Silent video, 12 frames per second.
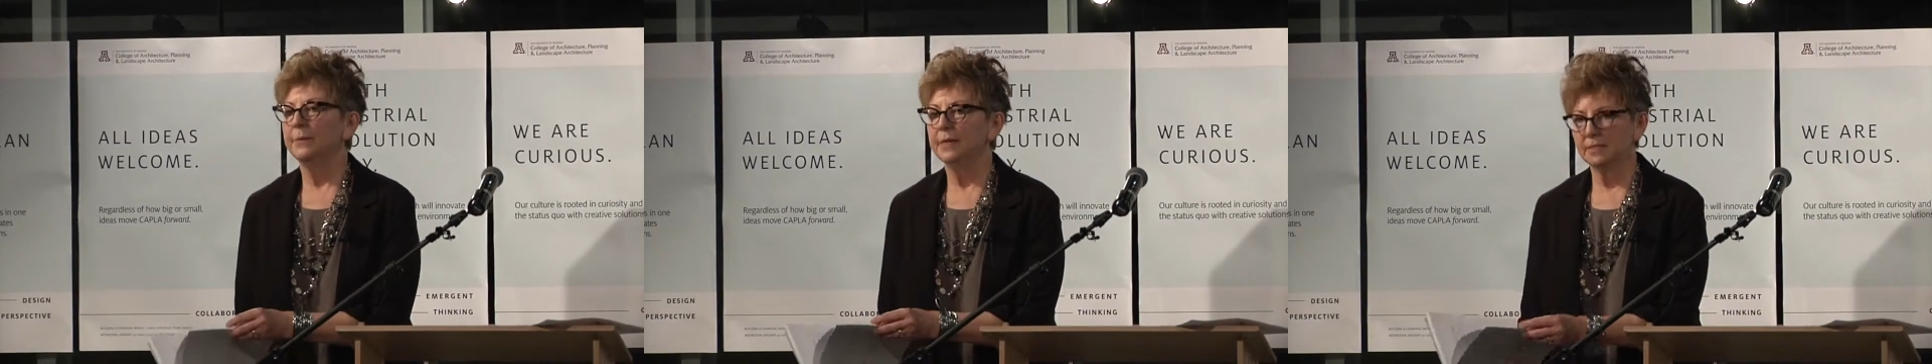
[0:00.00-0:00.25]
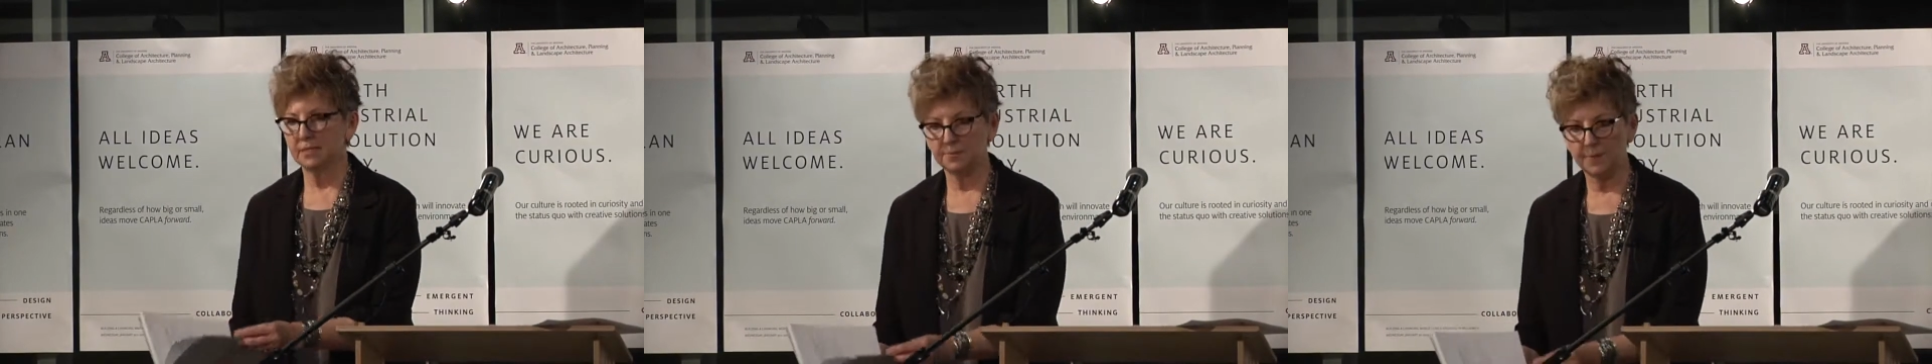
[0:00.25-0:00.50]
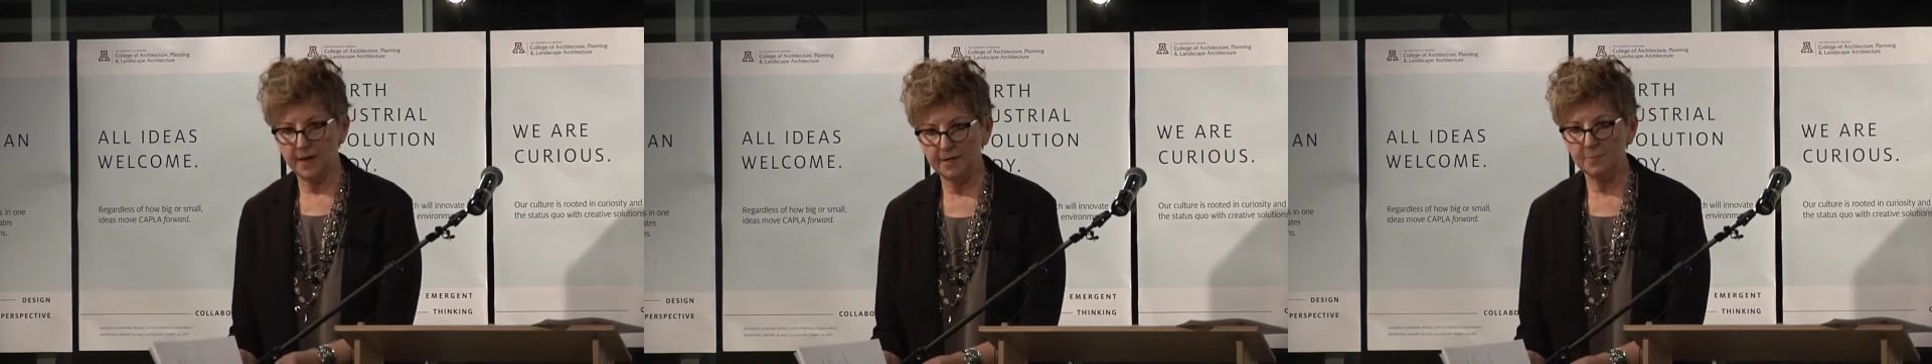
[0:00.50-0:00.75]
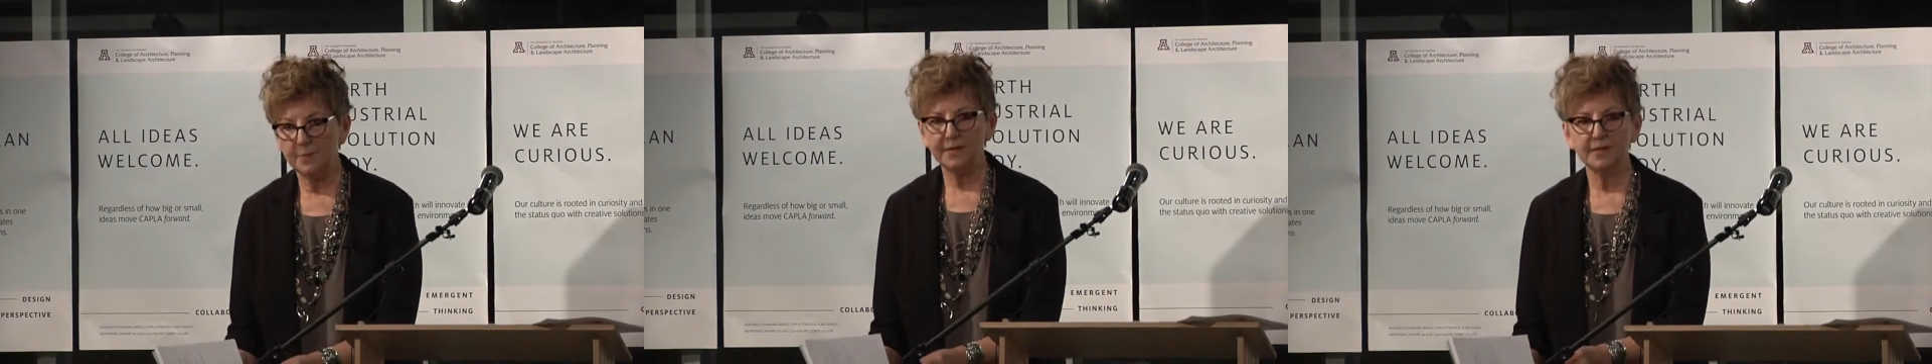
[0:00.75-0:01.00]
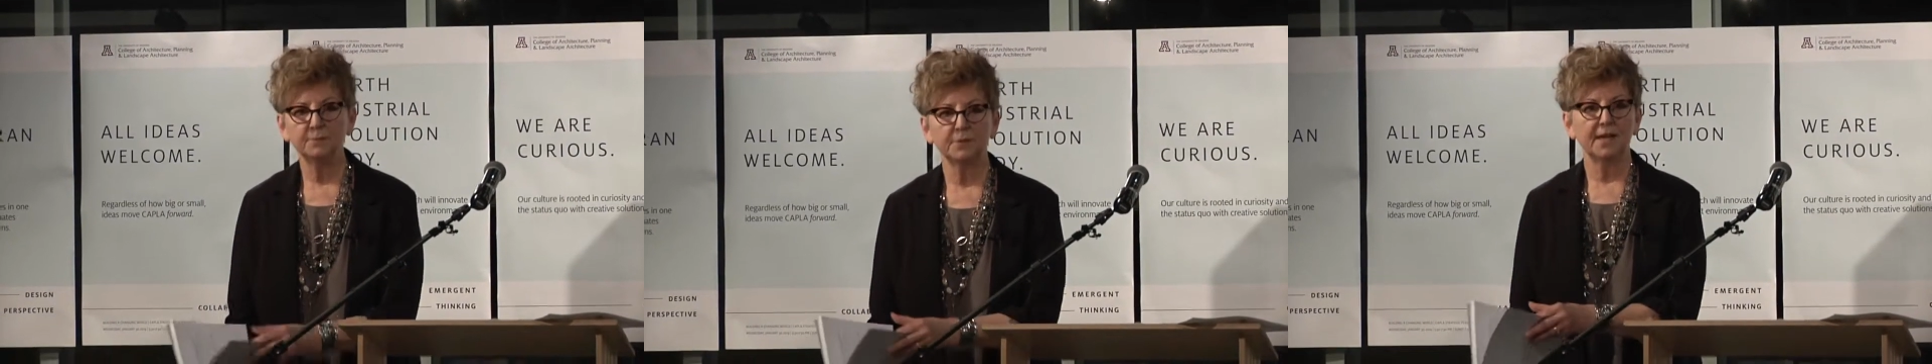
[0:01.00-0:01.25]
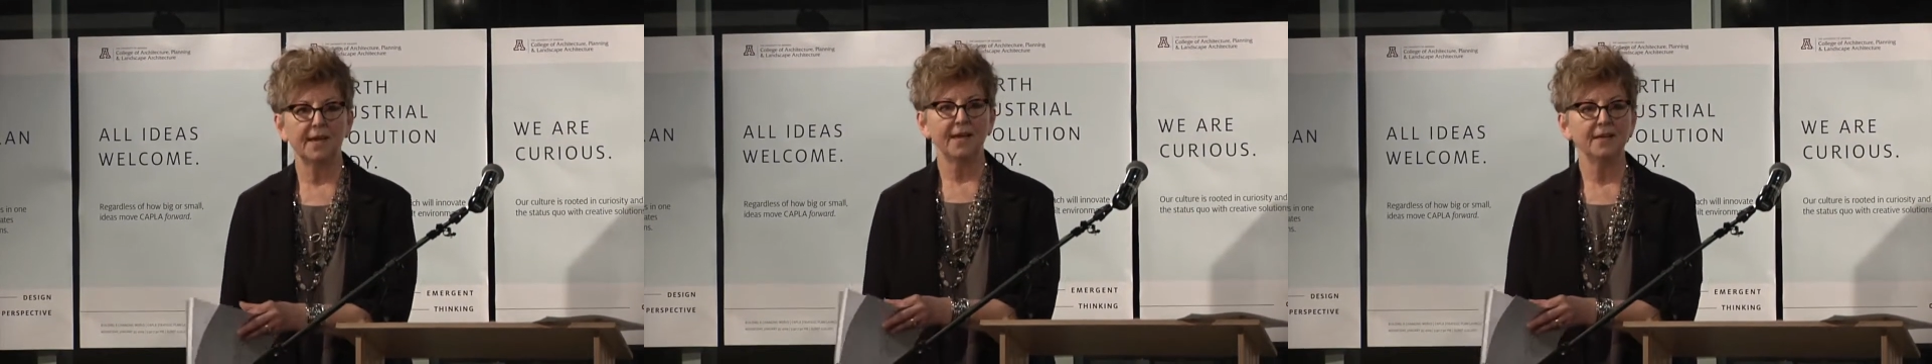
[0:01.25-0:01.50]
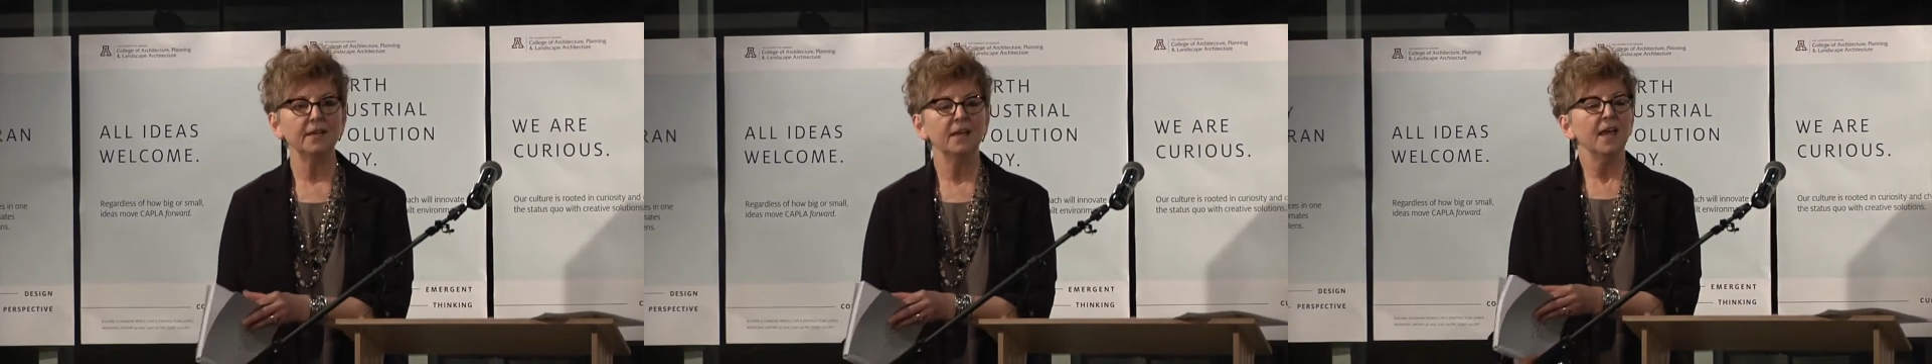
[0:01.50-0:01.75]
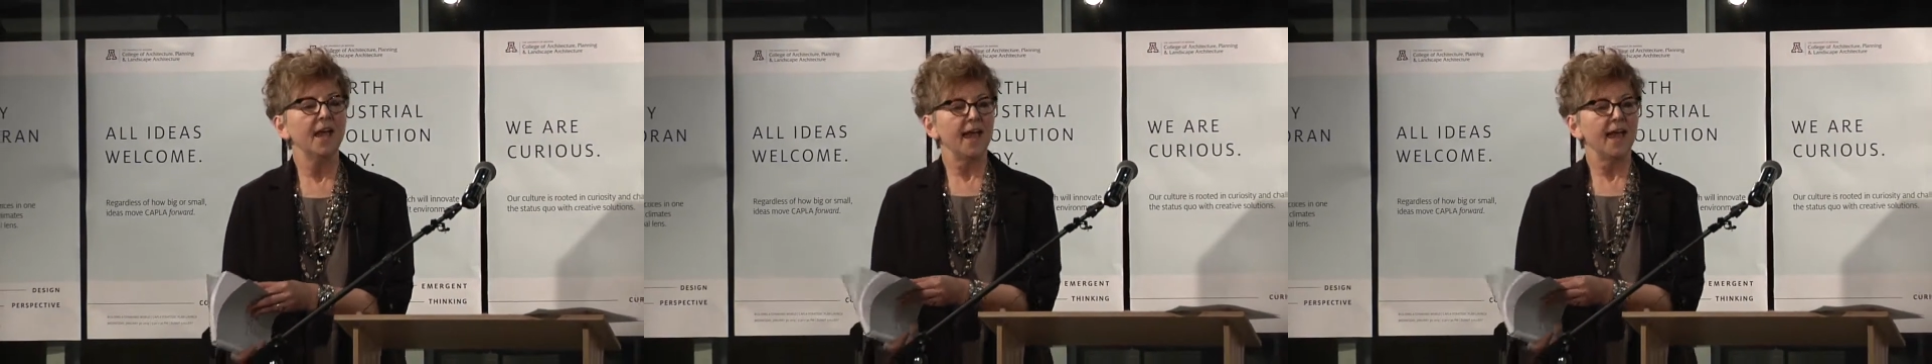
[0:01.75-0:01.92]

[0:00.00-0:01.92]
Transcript: be inspired by the plan,